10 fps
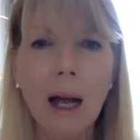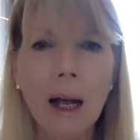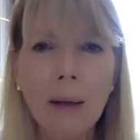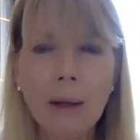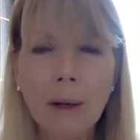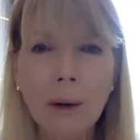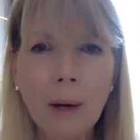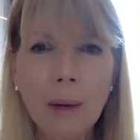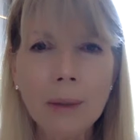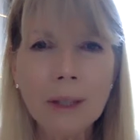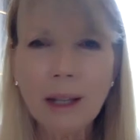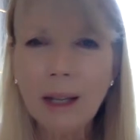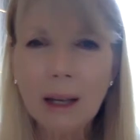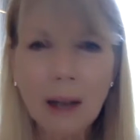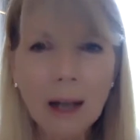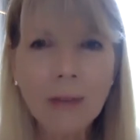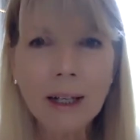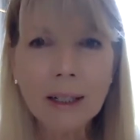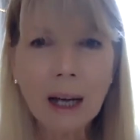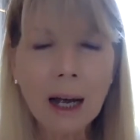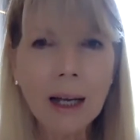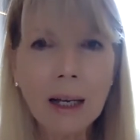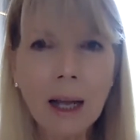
was thinking, God, if I died,